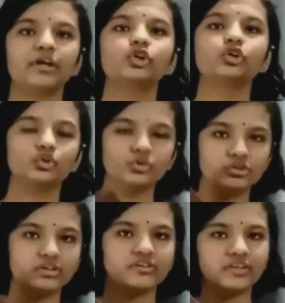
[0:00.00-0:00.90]
to use
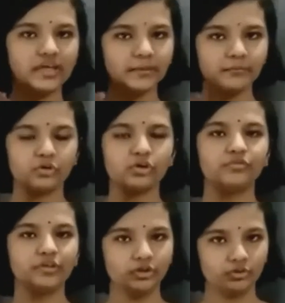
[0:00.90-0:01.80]
the same book we
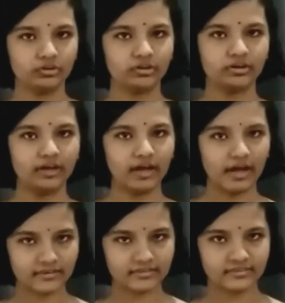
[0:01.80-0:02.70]
used last
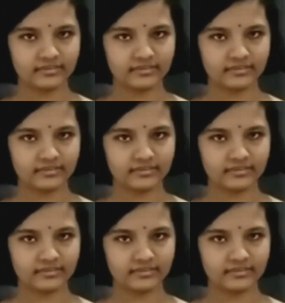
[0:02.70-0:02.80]
time.